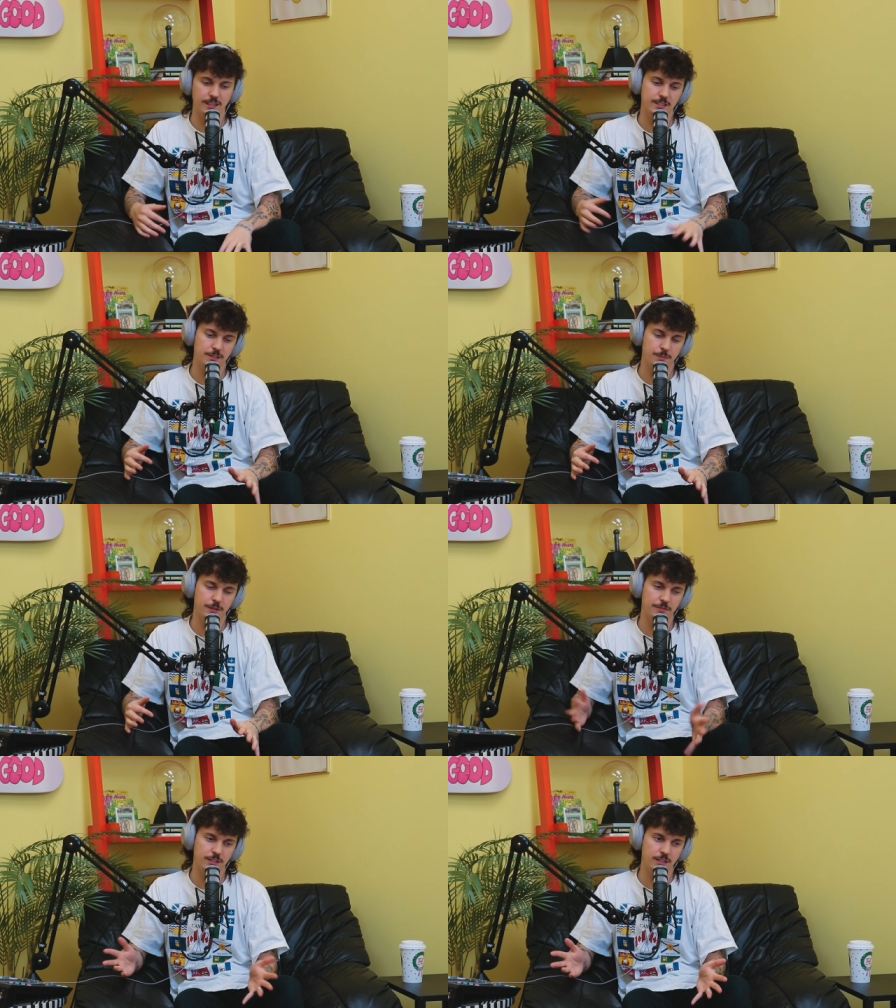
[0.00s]
The height so
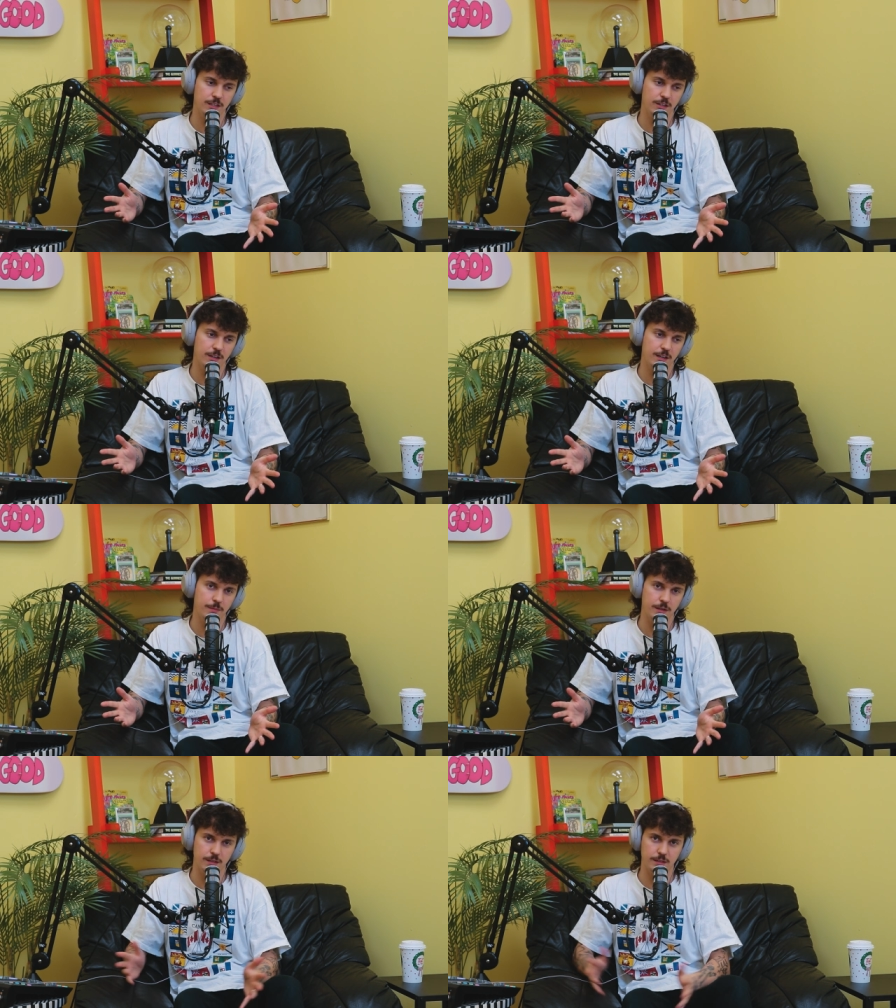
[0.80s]
perfect, you could cry
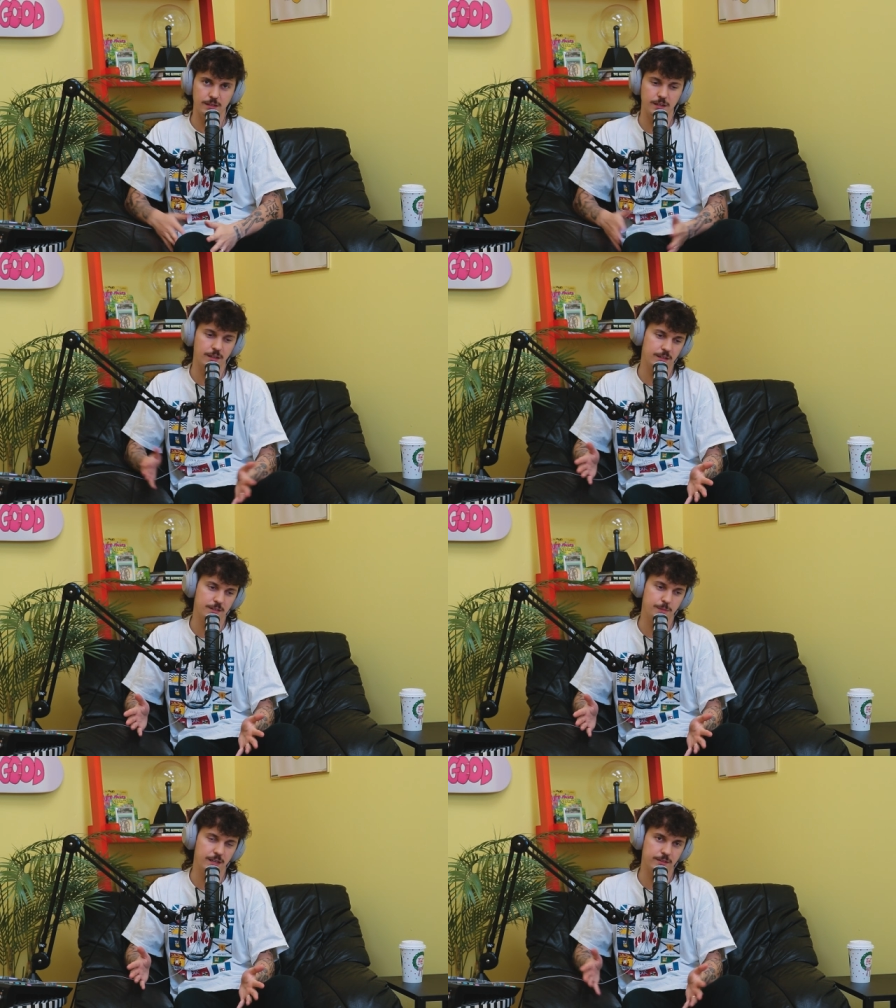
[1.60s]
about it in
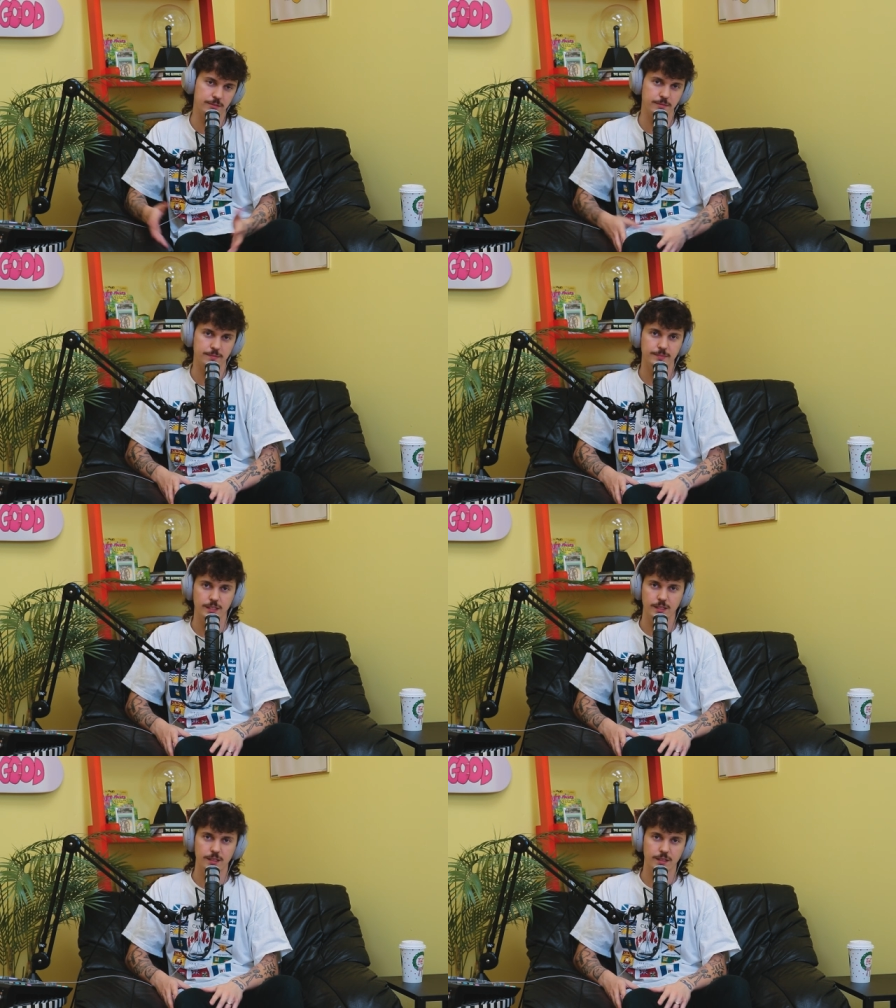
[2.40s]
Connor's bathroom,
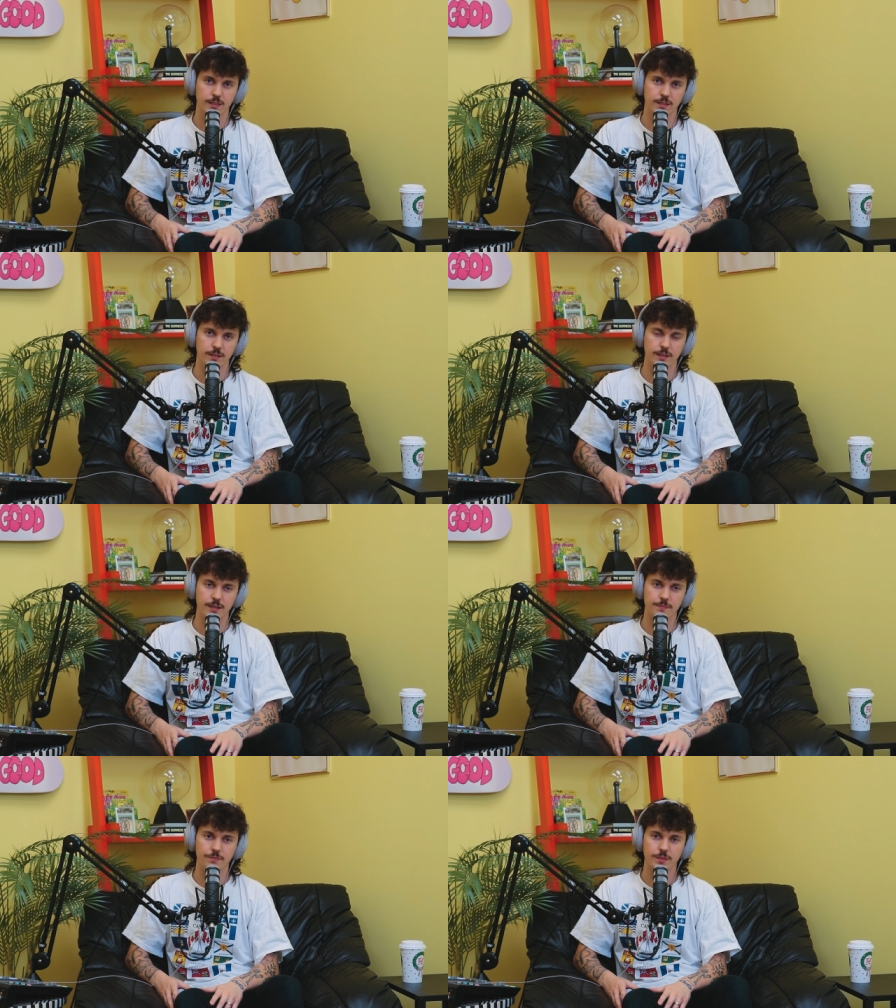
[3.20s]
all
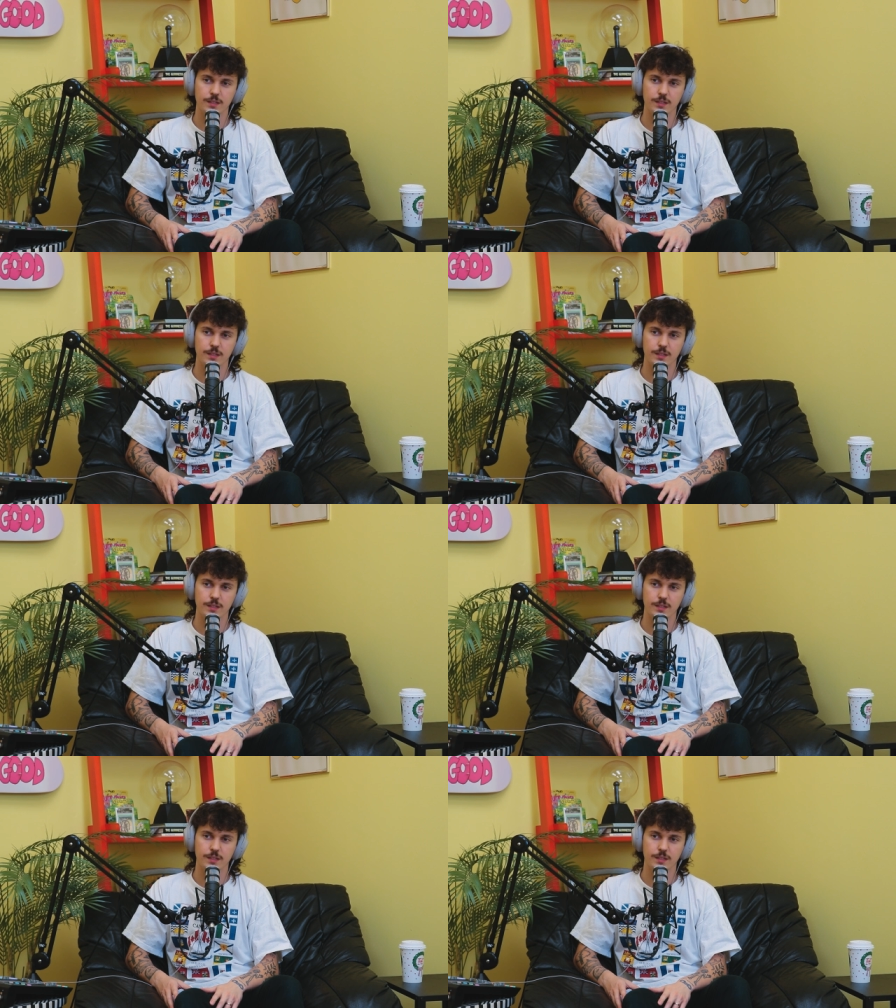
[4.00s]
right?